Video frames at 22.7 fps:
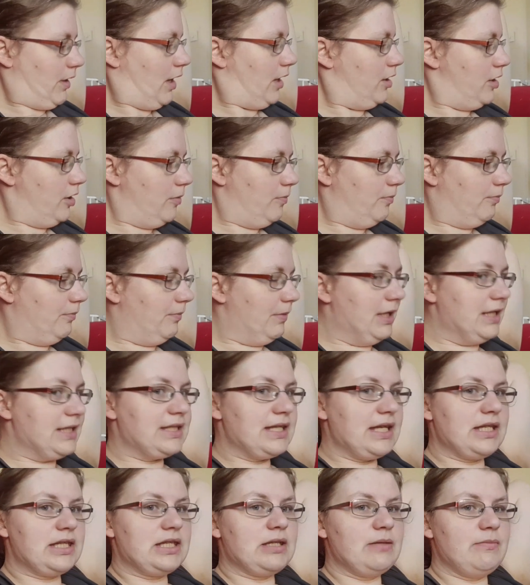It
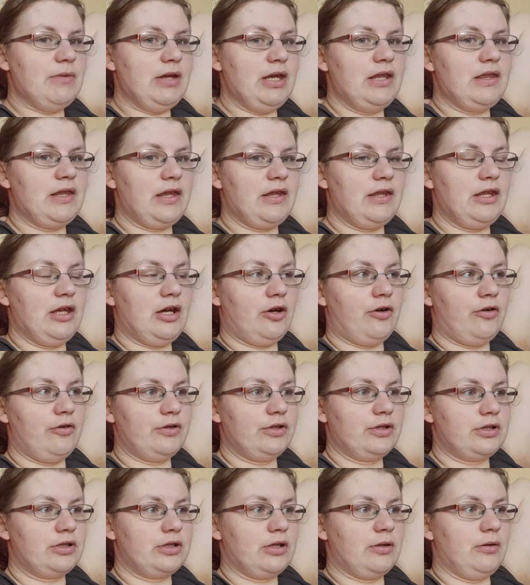said to me that they got
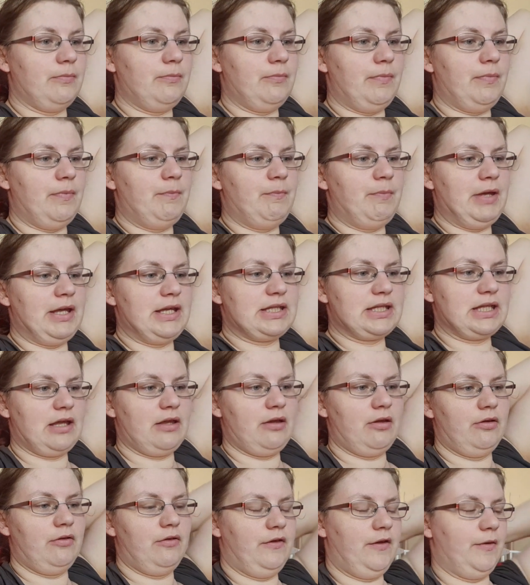some bits that
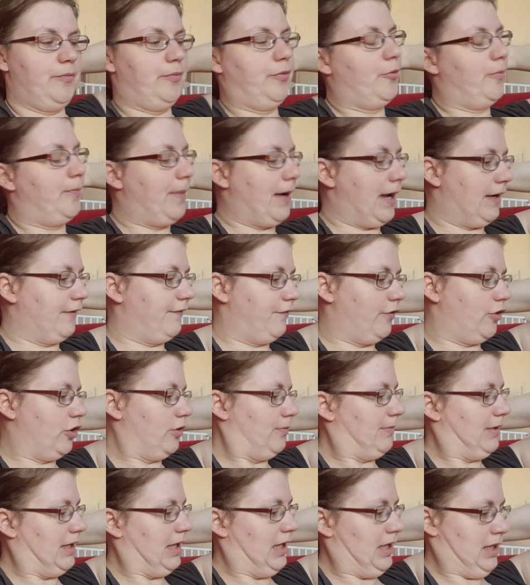they put by
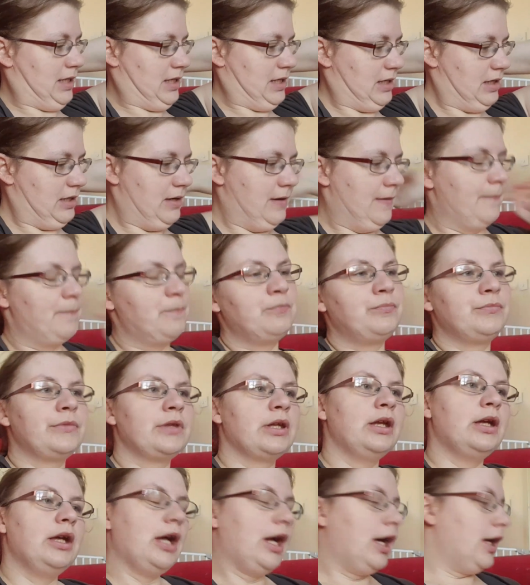for me.
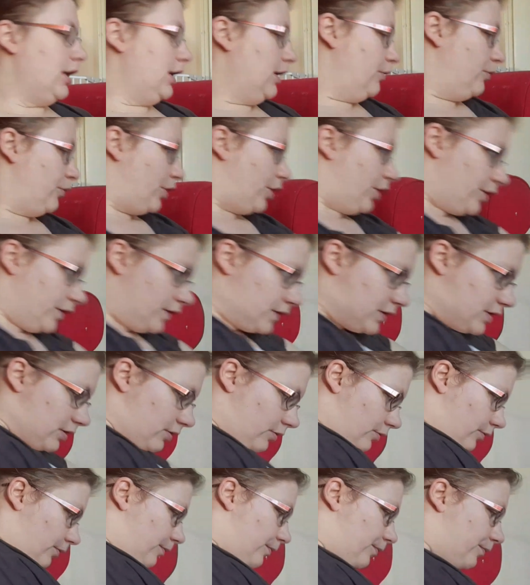And it was,
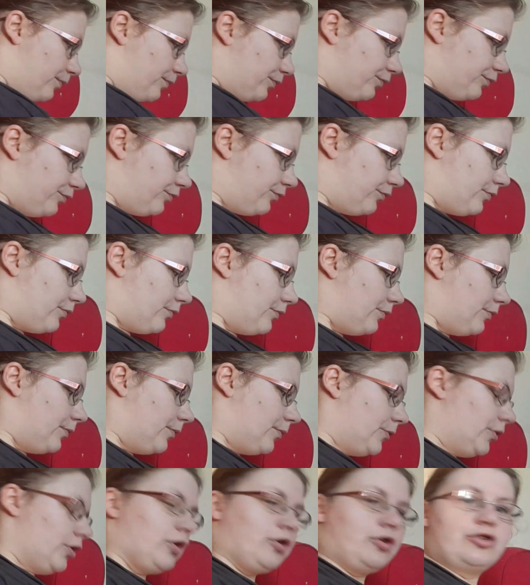
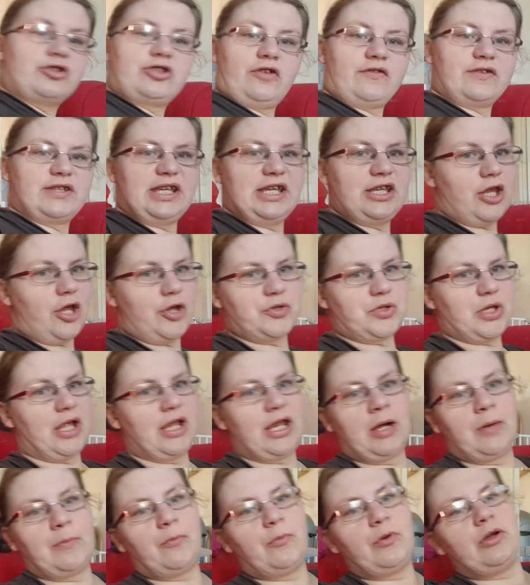because obviously he knows
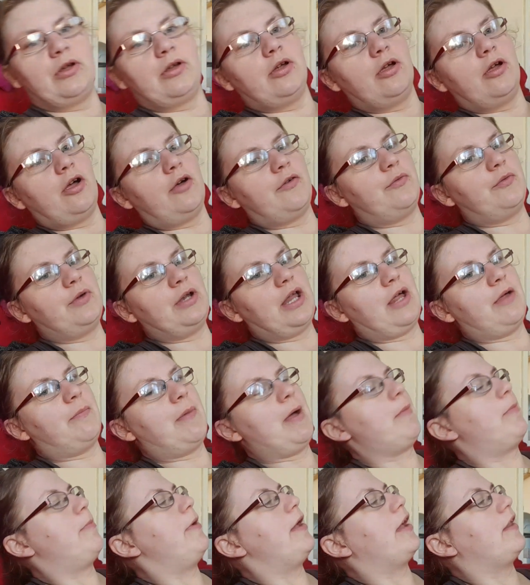that we like
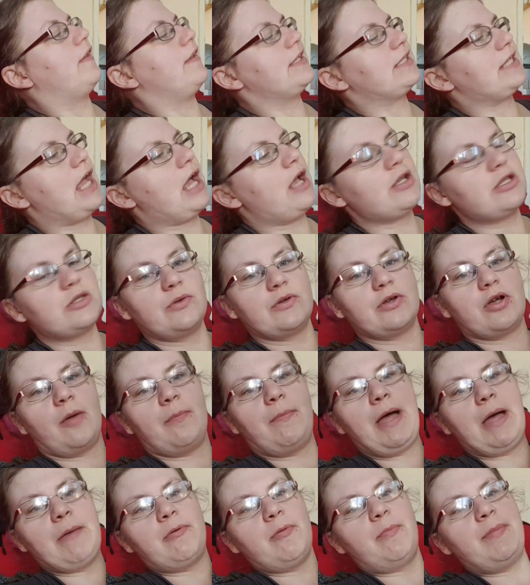Peppa Pig in this house. So we've got a
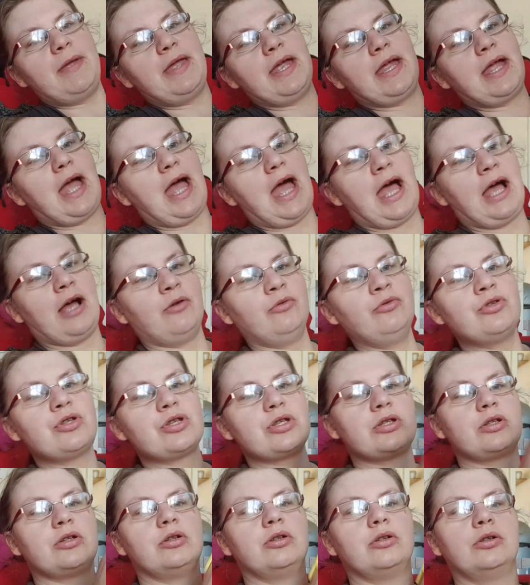Peppa Pig
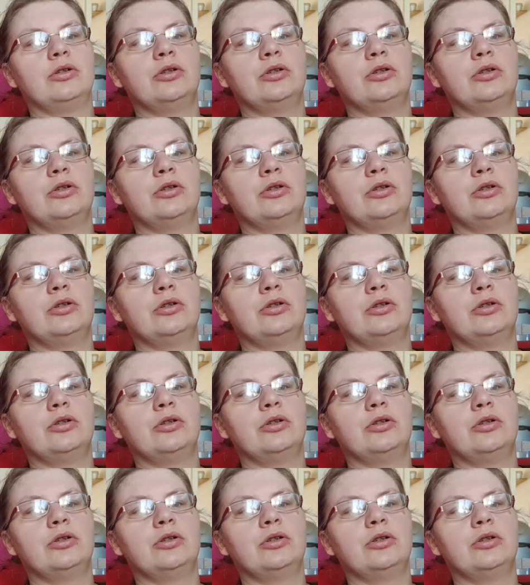house.